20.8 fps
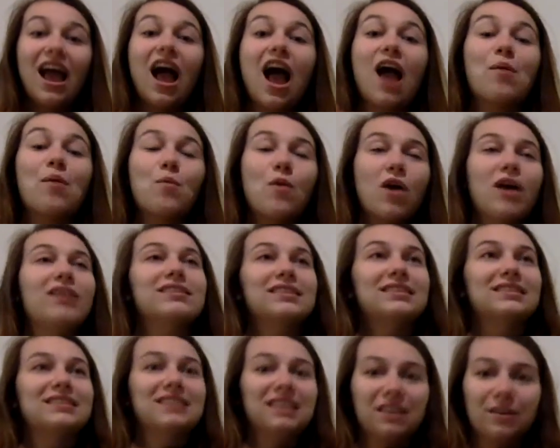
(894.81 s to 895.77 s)
I want
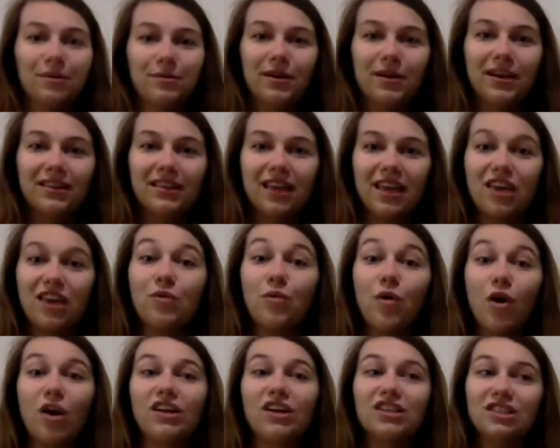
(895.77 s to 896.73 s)
to see the work that you
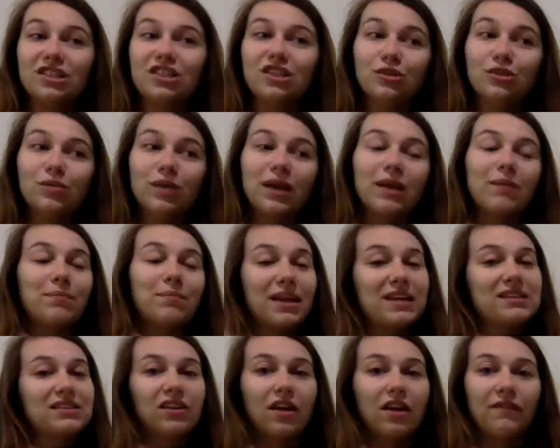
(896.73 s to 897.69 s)
are doing
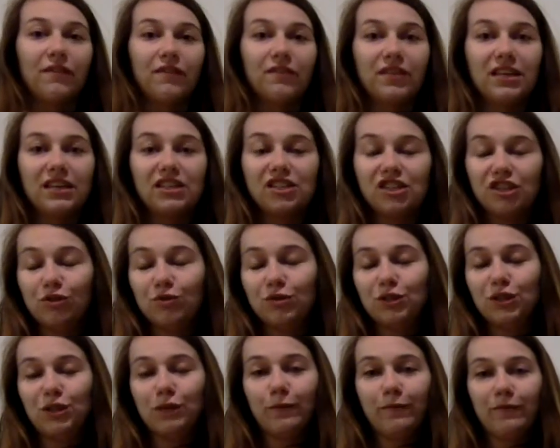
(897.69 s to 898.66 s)
based off of these
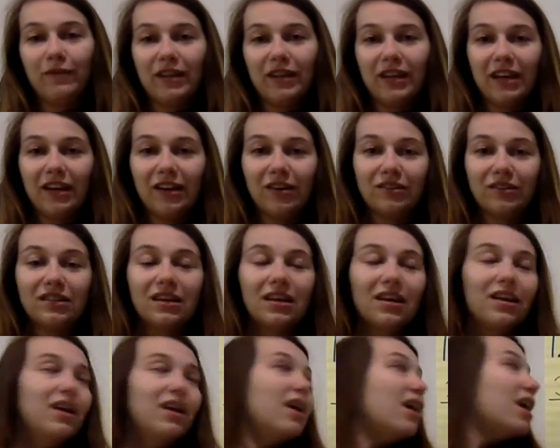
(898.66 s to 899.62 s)
YouTube videos.
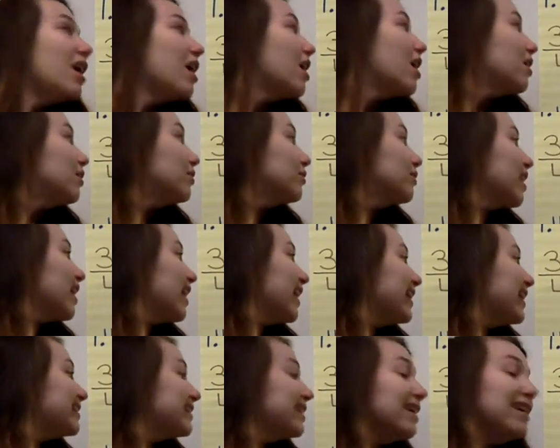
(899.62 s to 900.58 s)
All
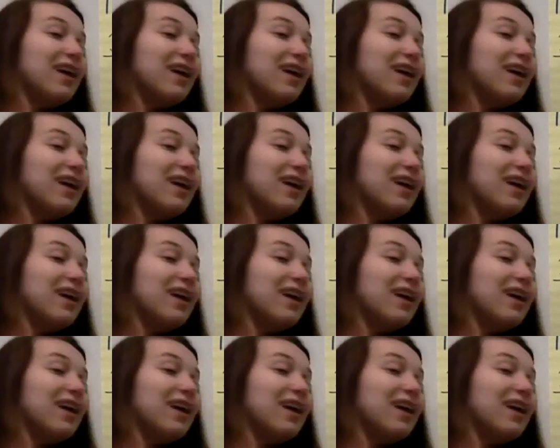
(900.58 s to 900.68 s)
right,